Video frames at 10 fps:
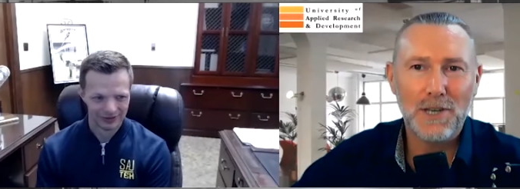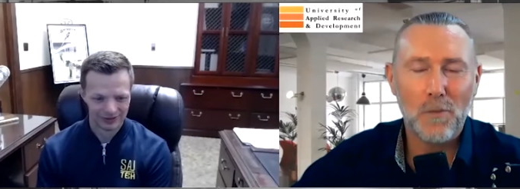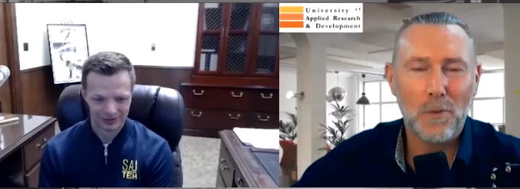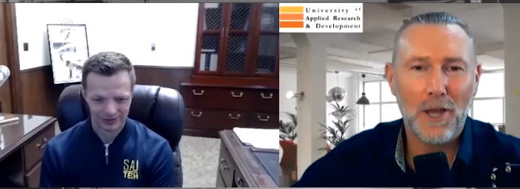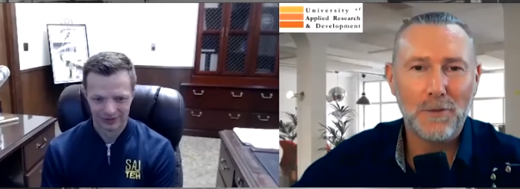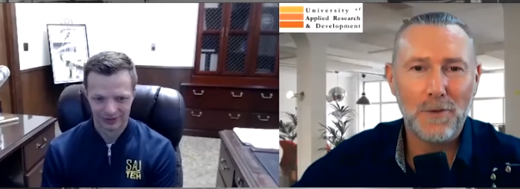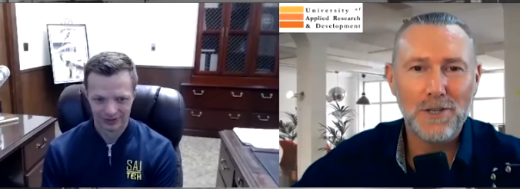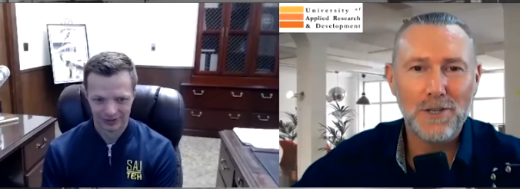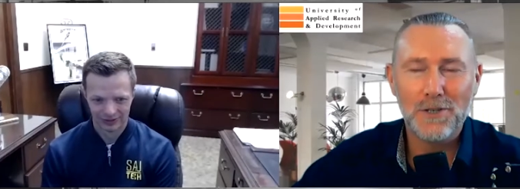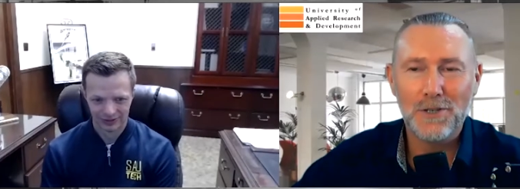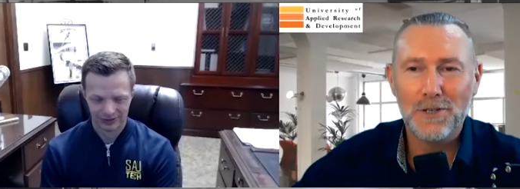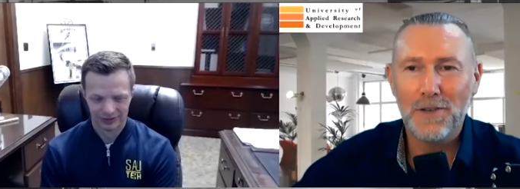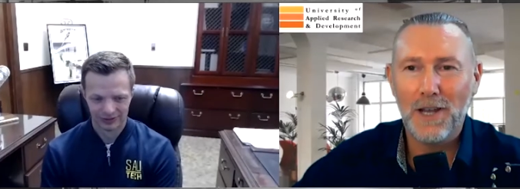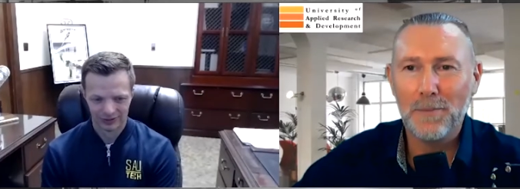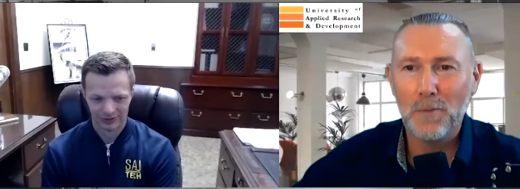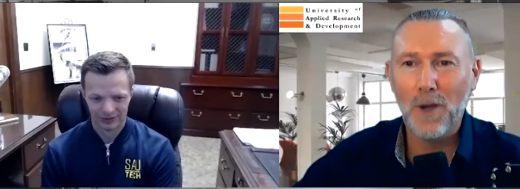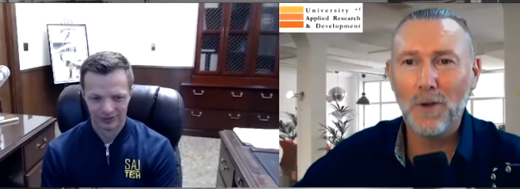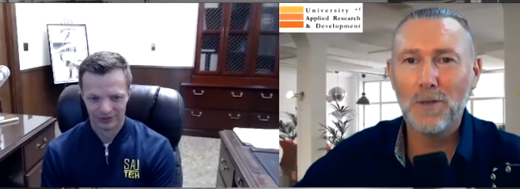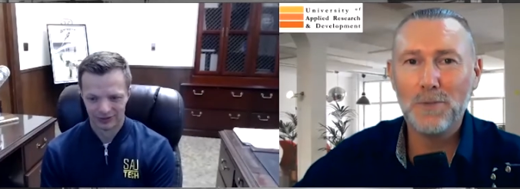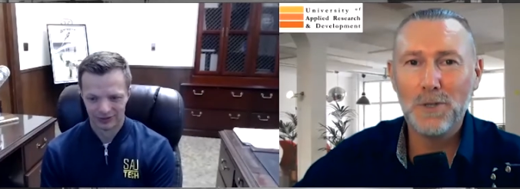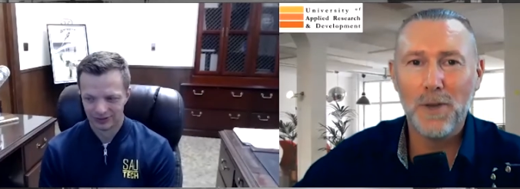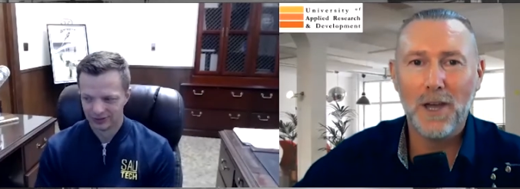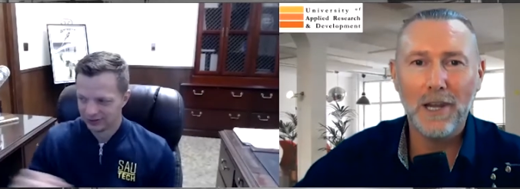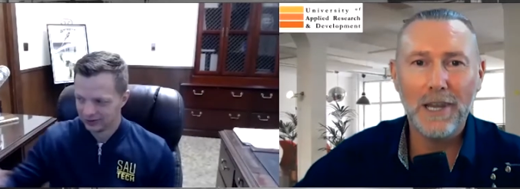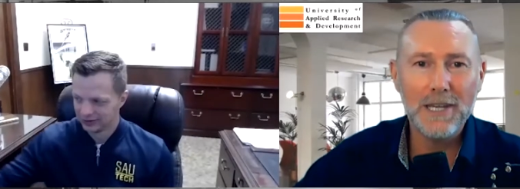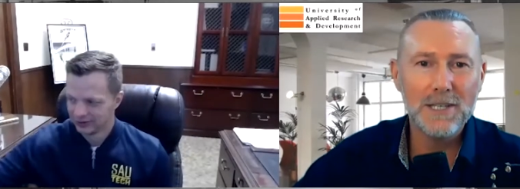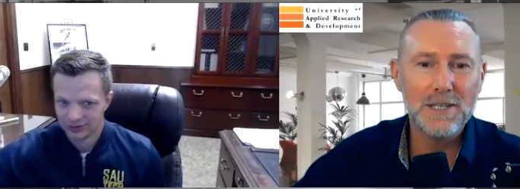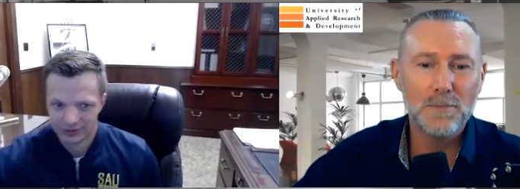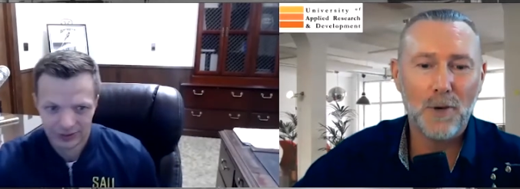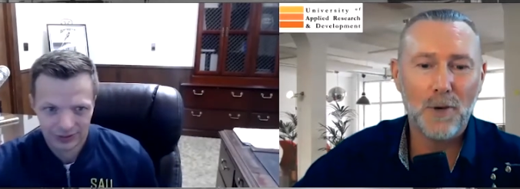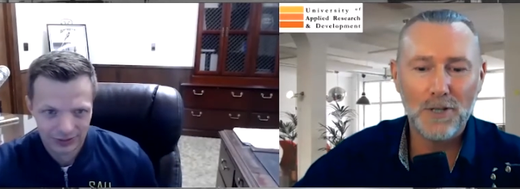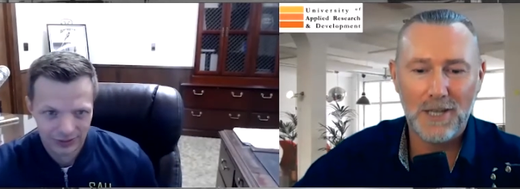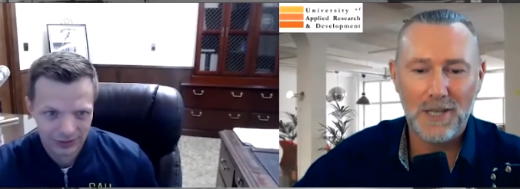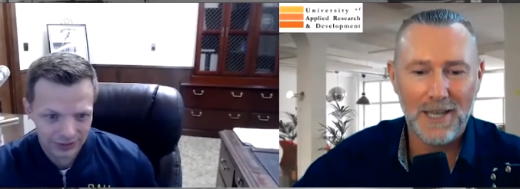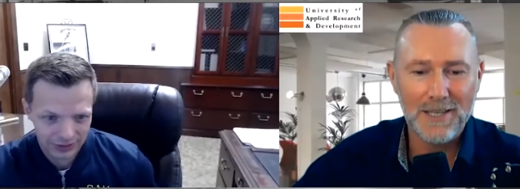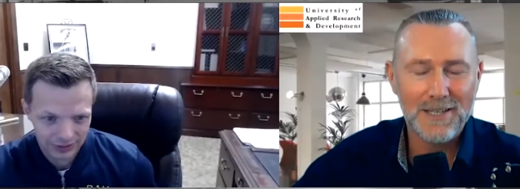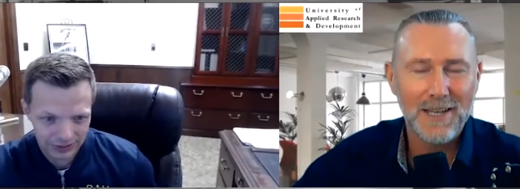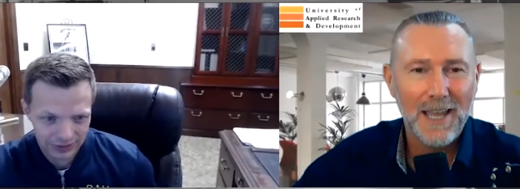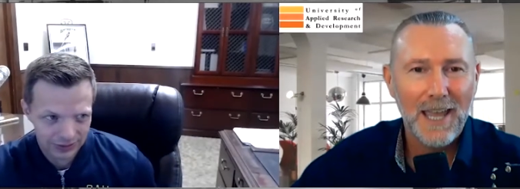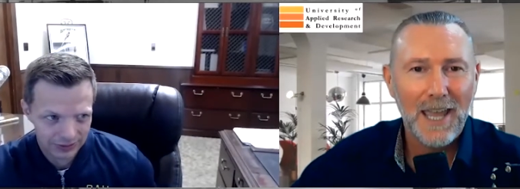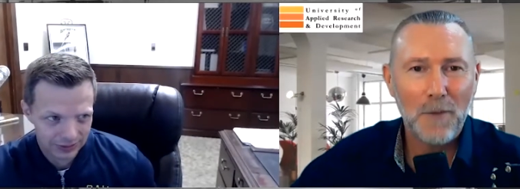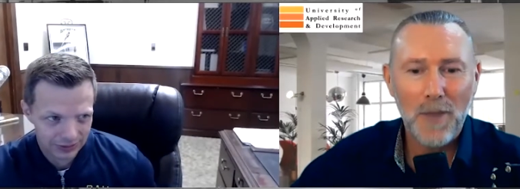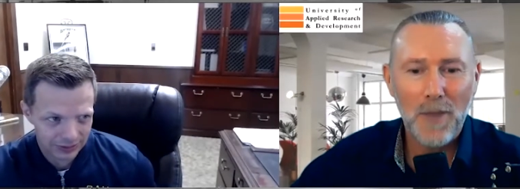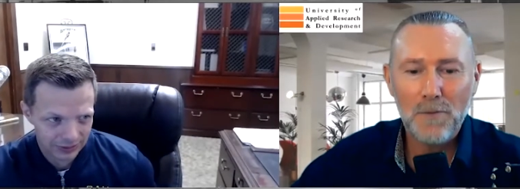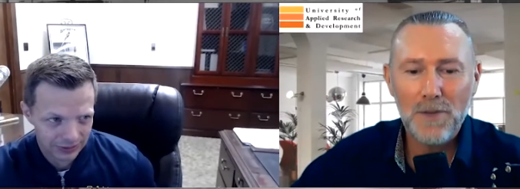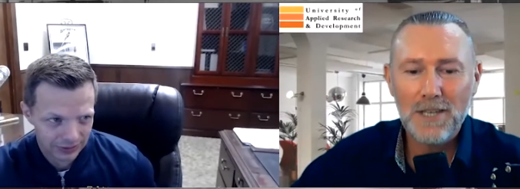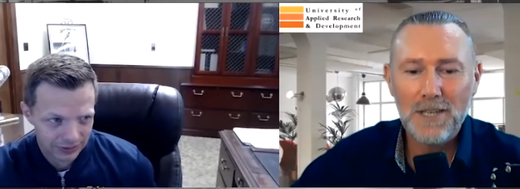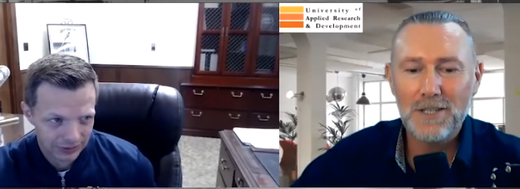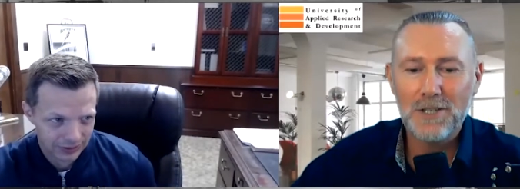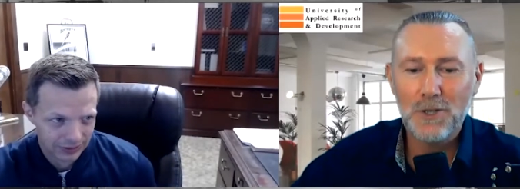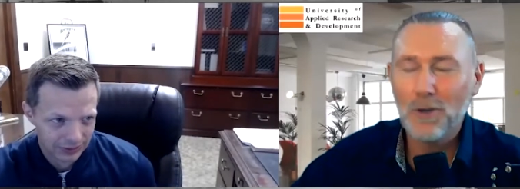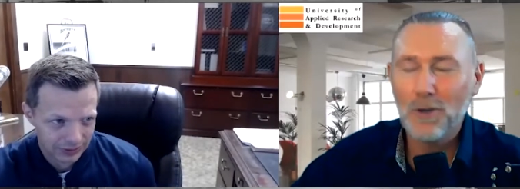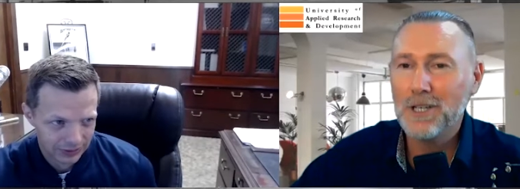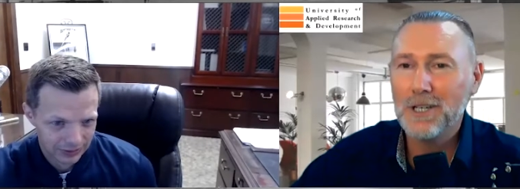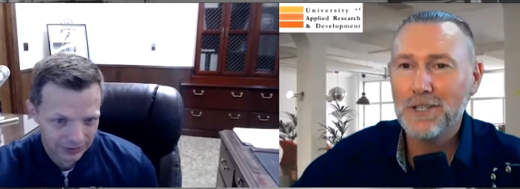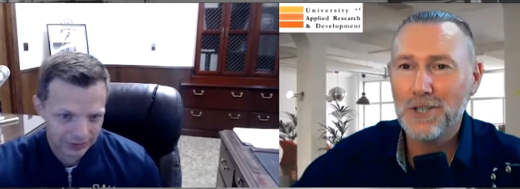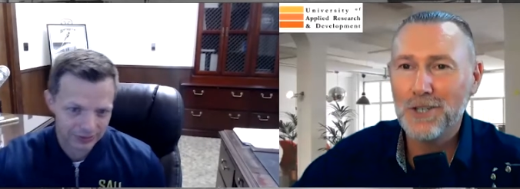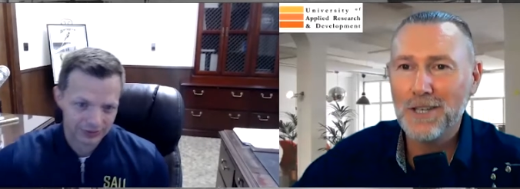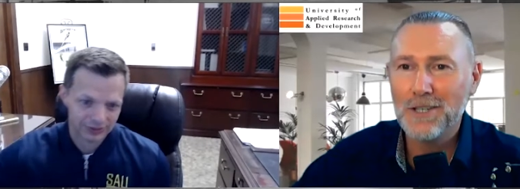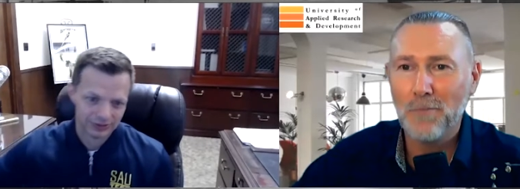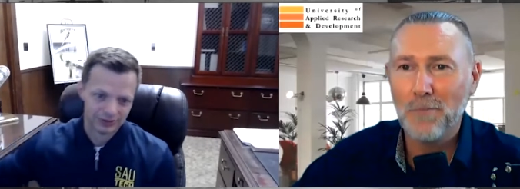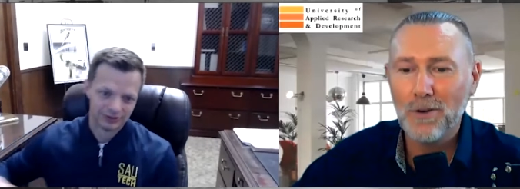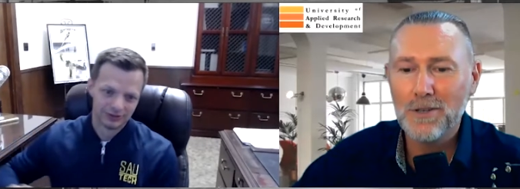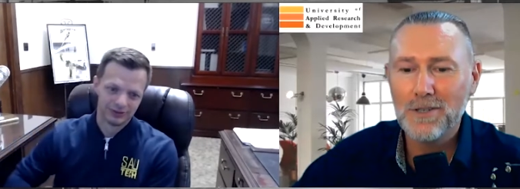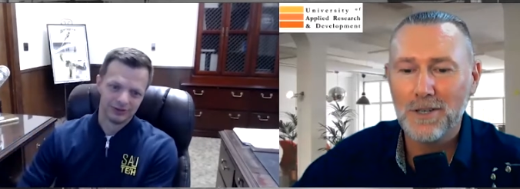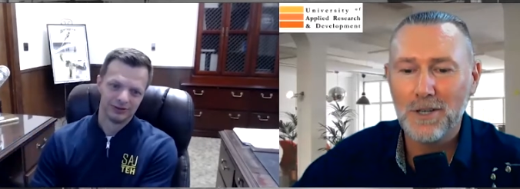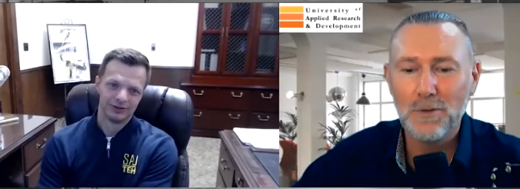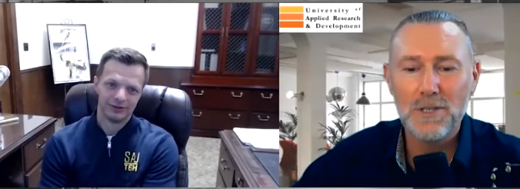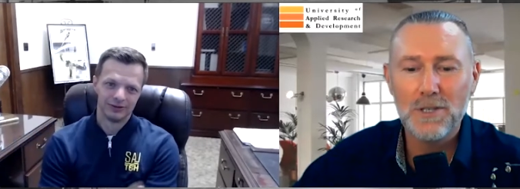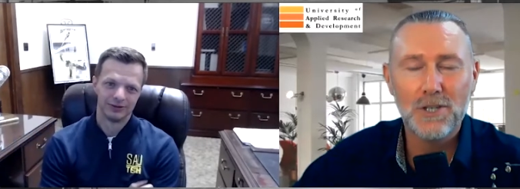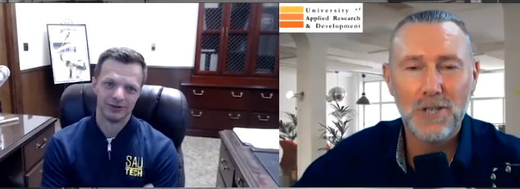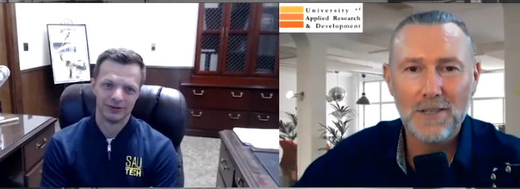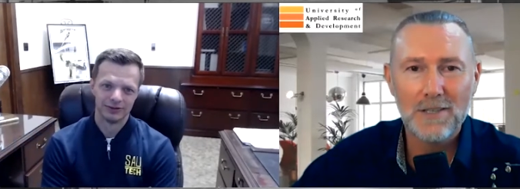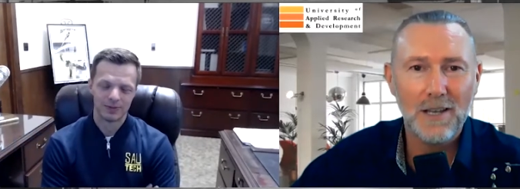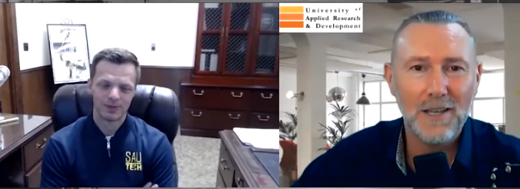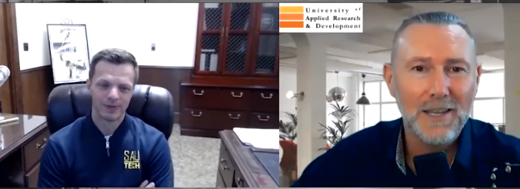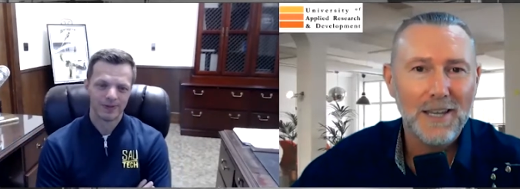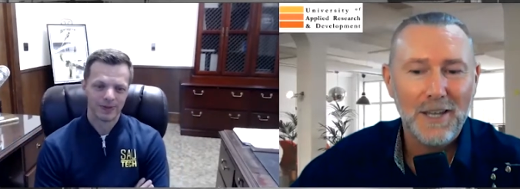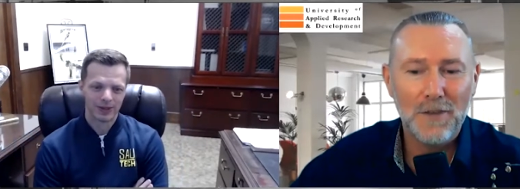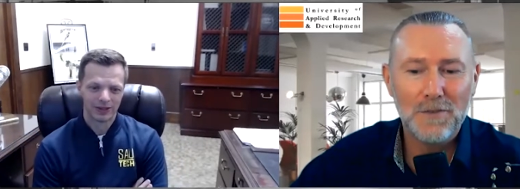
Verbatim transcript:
Speaker 1: of Applied Research and Development. Welcome to our Leaders Podcast. And we have with us Dr. Jason Morrison, who is the Chancellor of